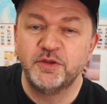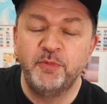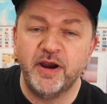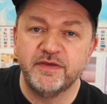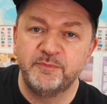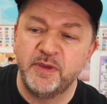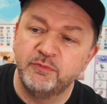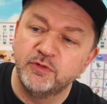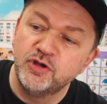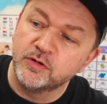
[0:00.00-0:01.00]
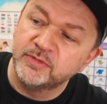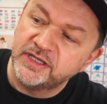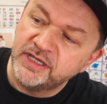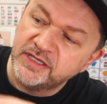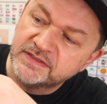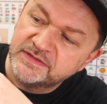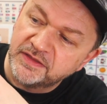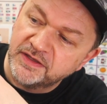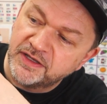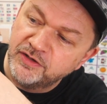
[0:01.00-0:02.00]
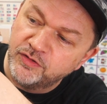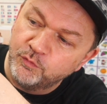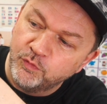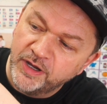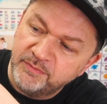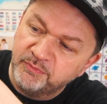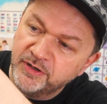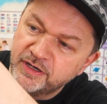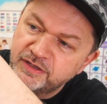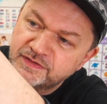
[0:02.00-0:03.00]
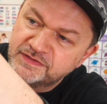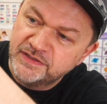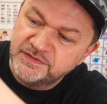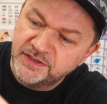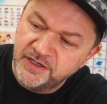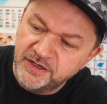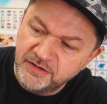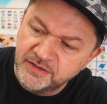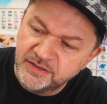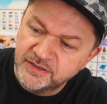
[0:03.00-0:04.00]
the part that people would normally eat is like the kind of the white part in the center here.